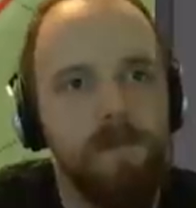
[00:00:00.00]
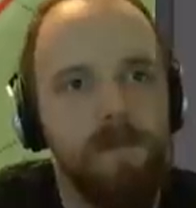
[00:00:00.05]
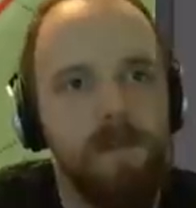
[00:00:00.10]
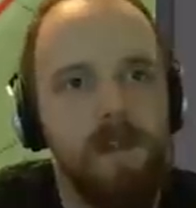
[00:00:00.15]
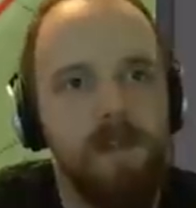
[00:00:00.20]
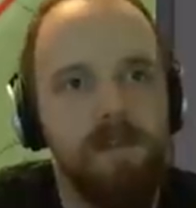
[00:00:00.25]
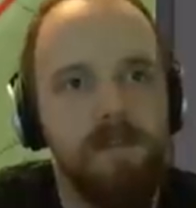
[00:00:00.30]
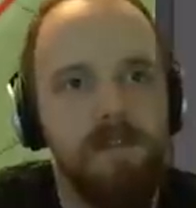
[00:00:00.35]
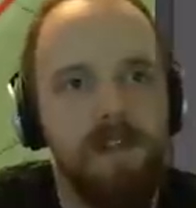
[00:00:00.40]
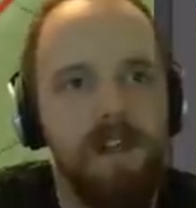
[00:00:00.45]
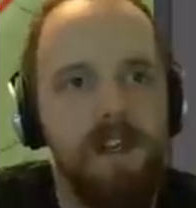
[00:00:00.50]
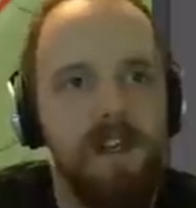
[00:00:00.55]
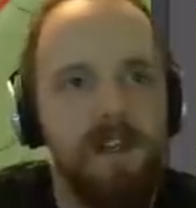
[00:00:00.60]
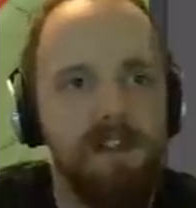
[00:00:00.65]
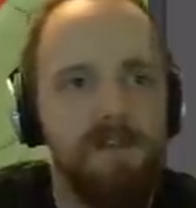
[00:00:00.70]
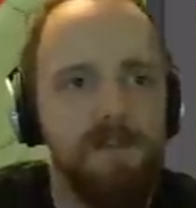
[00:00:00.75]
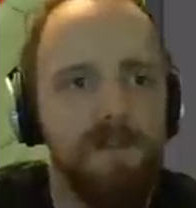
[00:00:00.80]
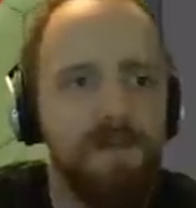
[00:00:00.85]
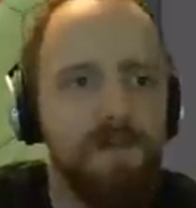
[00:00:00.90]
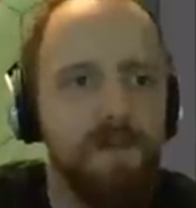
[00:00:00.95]
So yeah,
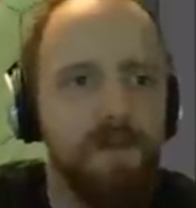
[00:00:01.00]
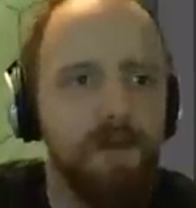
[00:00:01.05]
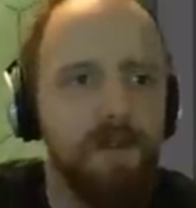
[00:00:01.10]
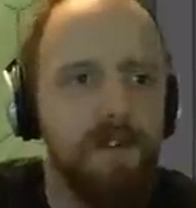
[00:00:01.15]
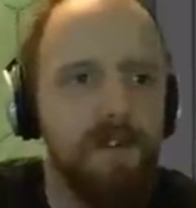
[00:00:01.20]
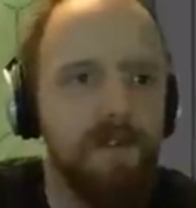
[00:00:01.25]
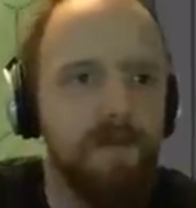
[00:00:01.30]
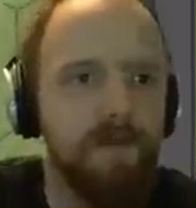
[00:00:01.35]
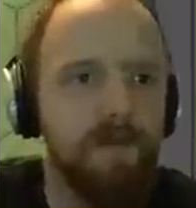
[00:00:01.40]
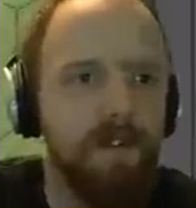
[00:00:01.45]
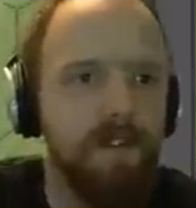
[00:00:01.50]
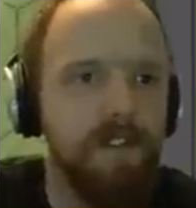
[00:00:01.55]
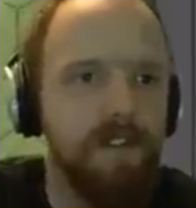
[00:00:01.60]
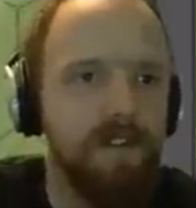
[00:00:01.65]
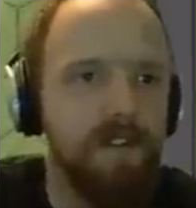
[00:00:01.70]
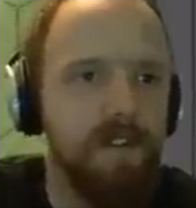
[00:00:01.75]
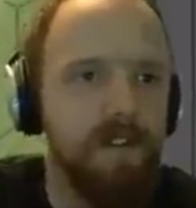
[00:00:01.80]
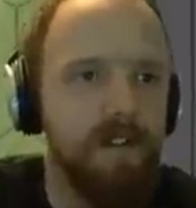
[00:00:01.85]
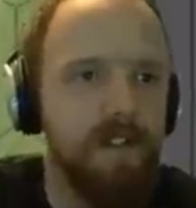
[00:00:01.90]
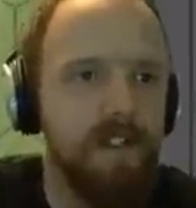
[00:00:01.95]
as before, this
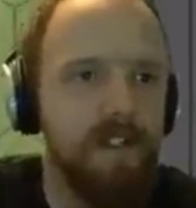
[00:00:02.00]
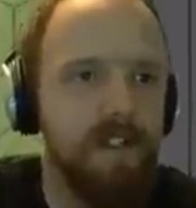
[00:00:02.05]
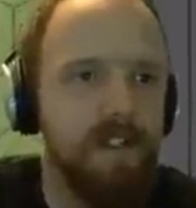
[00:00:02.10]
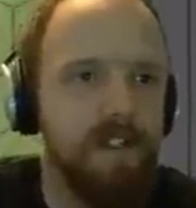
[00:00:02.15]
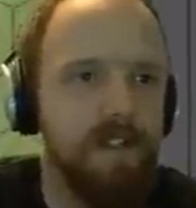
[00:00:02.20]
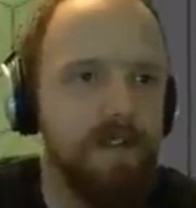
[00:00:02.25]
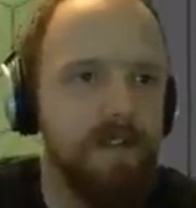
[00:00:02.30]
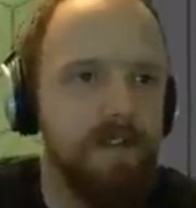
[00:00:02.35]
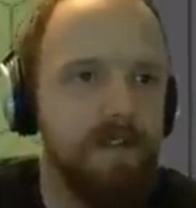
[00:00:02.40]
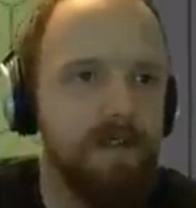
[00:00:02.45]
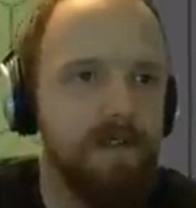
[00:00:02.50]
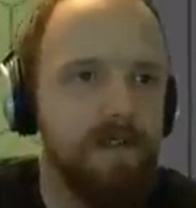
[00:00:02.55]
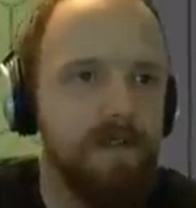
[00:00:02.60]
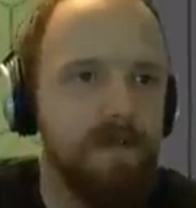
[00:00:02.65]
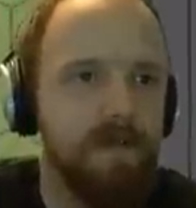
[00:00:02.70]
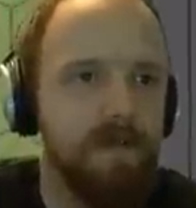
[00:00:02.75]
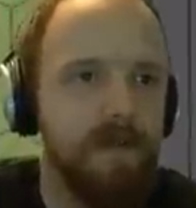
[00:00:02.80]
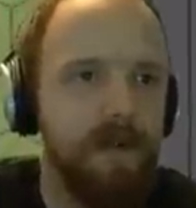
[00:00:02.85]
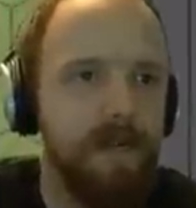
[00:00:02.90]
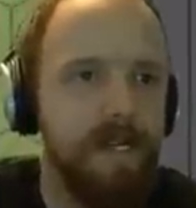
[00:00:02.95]
region is
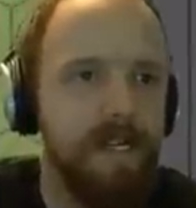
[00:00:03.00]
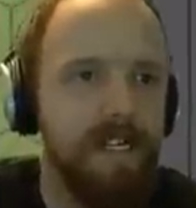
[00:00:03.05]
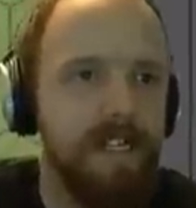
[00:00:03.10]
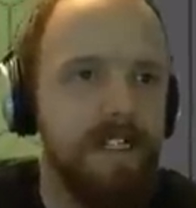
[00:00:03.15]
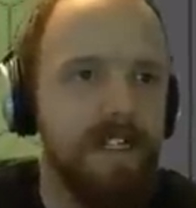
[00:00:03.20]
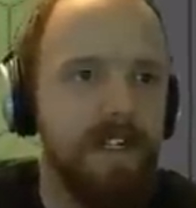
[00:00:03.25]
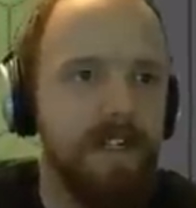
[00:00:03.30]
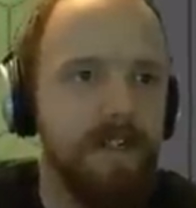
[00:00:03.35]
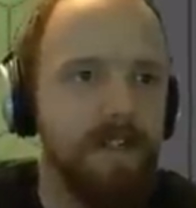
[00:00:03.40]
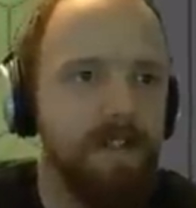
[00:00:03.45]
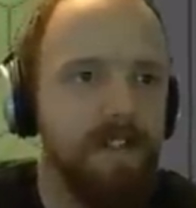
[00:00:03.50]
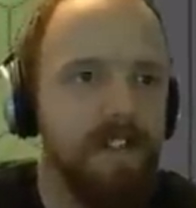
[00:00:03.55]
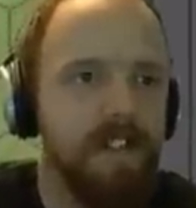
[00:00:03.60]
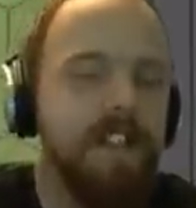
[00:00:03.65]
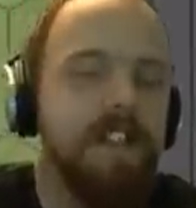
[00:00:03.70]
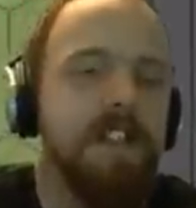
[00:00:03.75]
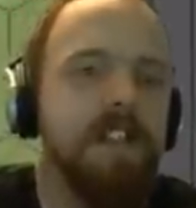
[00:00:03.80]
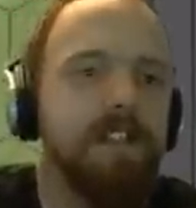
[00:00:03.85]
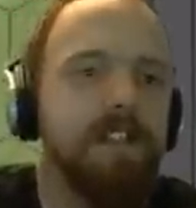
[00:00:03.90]
very Englandy.